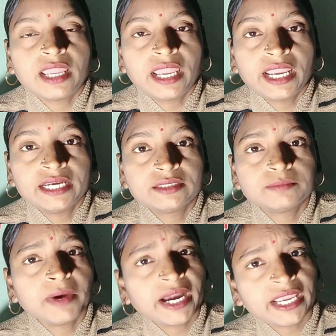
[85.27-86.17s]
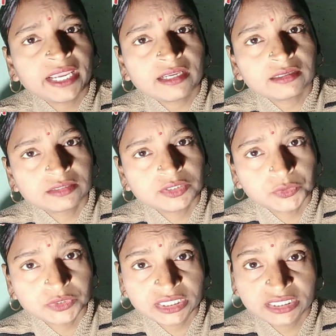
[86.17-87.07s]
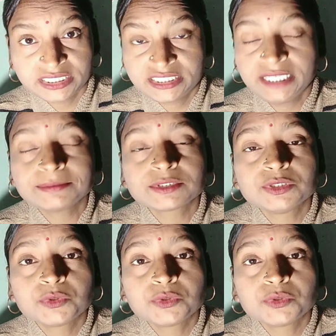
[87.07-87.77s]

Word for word: And by using these tips,